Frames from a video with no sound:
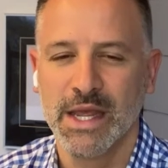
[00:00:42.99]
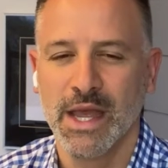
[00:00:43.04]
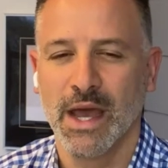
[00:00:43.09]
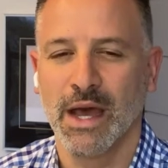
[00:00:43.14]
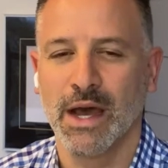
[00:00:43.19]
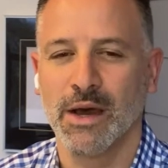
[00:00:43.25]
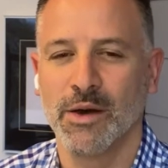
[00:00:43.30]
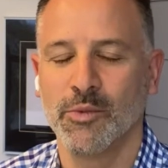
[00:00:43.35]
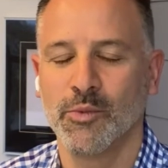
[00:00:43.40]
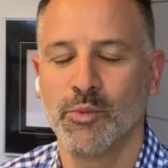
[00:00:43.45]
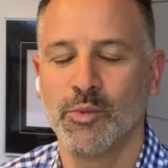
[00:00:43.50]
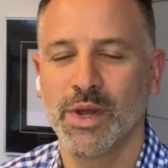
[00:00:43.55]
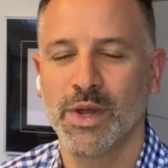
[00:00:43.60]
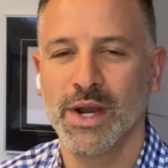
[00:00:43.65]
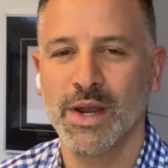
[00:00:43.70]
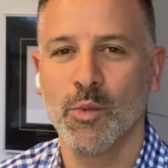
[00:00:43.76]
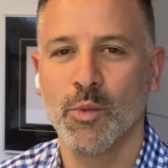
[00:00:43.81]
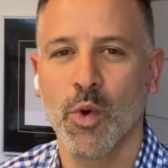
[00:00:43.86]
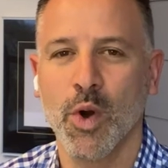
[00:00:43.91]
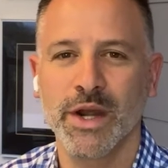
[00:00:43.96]
Uh, what I
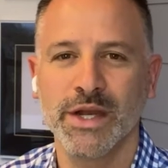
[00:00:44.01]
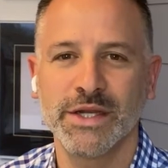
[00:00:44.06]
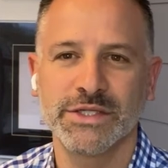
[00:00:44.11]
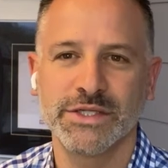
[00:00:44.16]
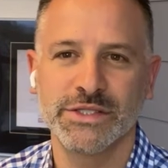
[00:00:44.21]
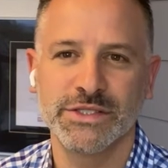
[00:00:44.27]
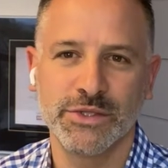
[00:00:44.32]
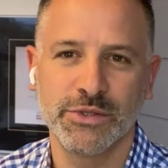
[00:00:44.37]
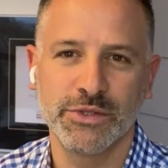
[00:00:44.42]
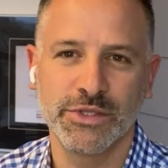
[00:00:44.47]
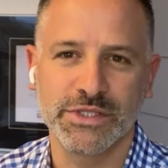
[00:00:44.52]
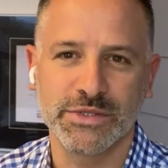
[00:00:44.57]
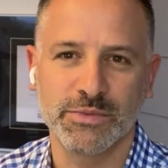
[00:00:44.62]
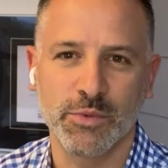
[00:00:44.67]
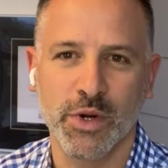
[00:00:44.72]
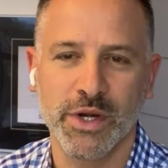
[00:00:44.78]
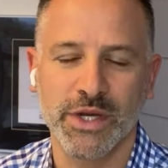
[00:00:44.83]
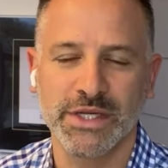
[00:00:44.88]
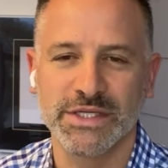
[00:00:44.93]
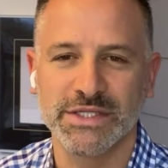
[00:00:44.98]
wanted to do this
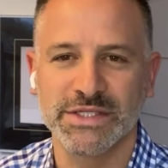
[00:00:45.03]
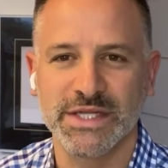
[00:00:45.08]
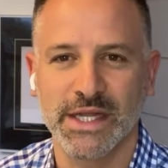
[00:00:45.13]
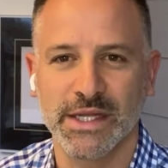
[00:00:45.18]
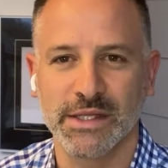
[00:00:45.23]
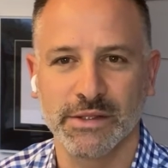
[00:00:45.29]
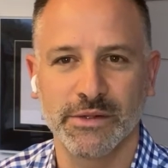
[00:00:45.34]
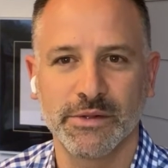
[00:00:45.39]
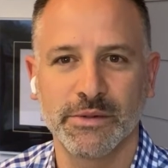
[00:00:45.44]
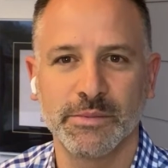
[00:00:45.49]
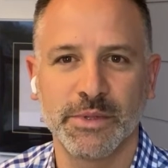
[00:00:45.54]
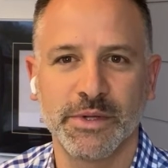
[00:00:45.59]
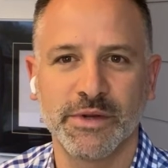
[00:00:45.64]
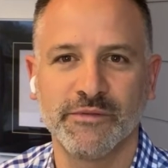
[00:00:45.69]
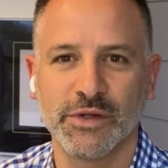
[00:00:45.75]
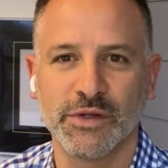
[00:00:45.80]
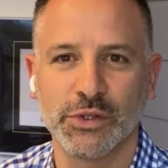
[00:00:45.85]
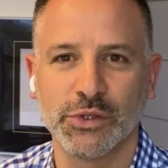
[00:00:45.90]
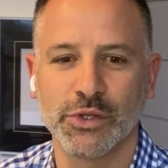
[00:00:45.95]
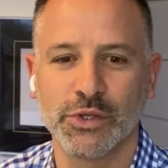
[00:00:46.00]
morning is take a little bit of
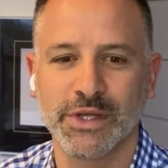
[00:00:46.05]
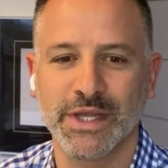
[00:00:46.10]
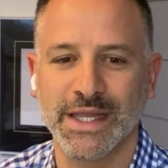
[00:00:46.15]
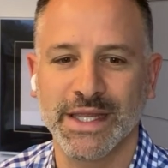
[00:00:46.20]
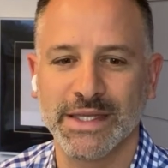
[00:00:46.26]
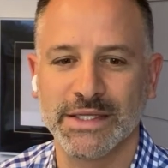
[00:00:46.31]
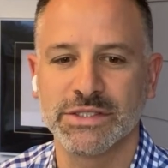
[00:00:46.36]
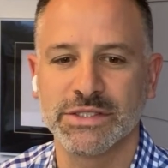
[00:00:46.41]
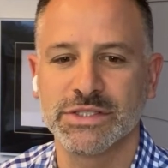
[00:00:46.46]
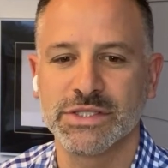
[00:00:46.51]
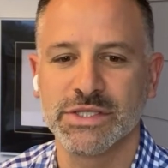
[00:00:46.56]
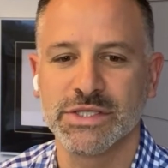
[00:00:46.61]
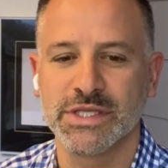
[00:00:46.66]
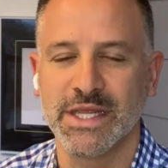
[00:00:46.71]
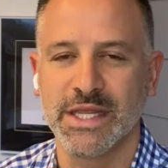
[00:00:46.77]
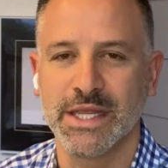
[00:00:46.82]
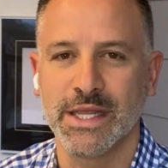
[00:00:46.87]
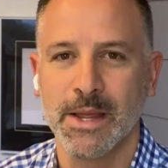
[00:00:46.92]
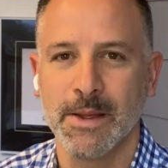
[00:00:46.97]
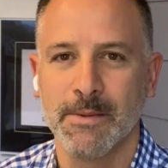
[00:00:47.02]
a look into
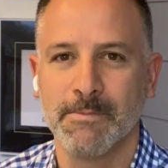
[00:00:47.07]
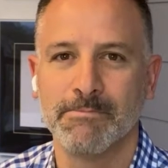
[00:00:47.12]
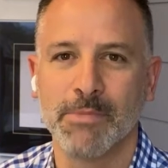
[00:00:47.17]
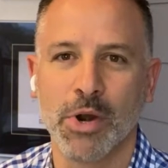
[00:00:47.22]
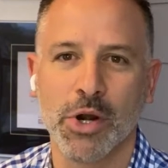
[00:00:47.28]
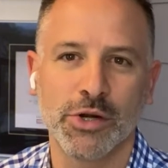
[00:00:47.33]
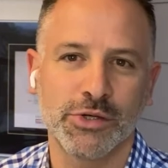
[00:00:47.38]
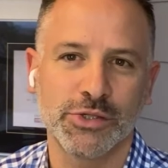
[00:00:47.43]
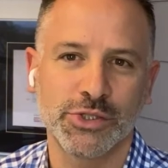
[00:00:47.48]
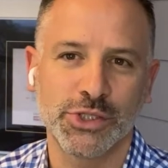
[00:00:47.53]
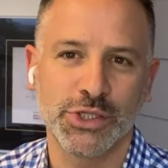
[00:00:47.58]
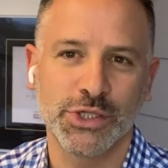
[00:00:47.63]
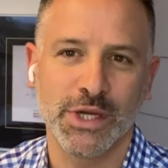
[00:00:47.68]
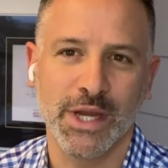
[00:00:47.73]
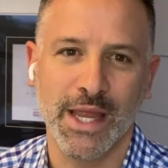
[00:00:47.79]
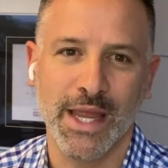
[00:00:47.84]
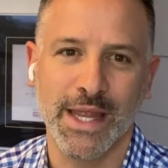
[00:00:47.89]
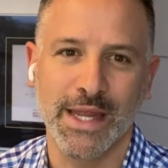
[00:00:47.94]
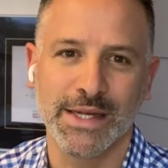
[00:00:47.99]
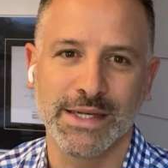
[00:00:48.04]
the March
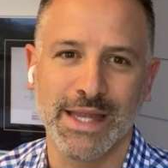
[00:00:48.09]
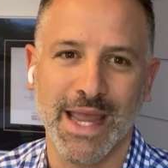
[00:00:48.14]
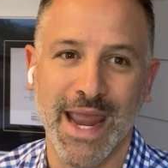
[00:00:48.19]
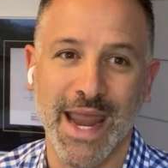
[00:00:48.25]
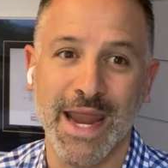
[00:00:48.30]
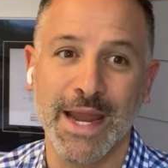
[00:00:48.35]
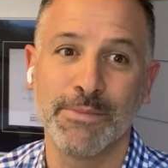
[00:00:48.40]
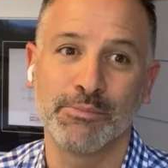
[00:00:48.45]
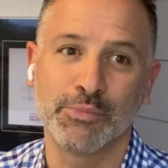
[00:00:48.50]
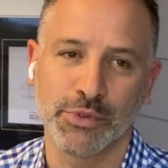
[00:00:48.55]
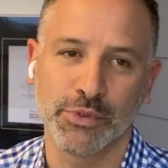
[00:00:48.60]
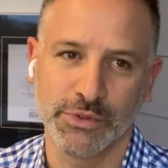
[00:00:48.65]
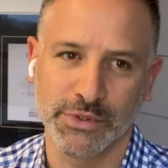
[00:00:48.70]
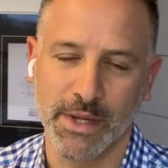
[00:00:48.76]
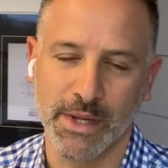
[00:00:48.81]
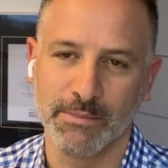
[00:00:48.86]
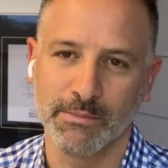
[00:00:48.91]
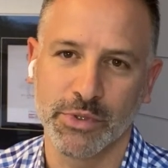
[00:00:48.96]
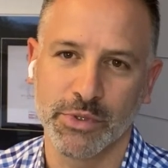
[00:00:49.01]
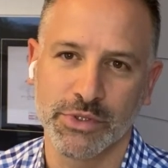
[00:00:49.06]
and April
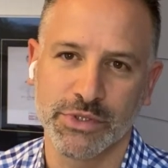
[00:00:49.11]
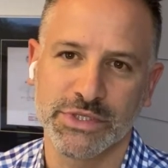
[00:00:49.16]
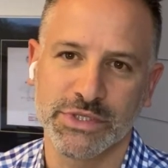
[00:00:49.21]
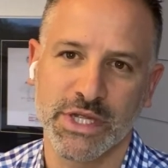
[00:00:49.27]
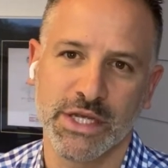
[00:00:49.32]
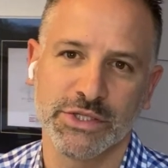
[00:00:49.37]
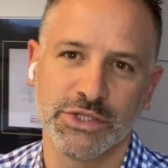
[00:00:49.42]
numbers uh,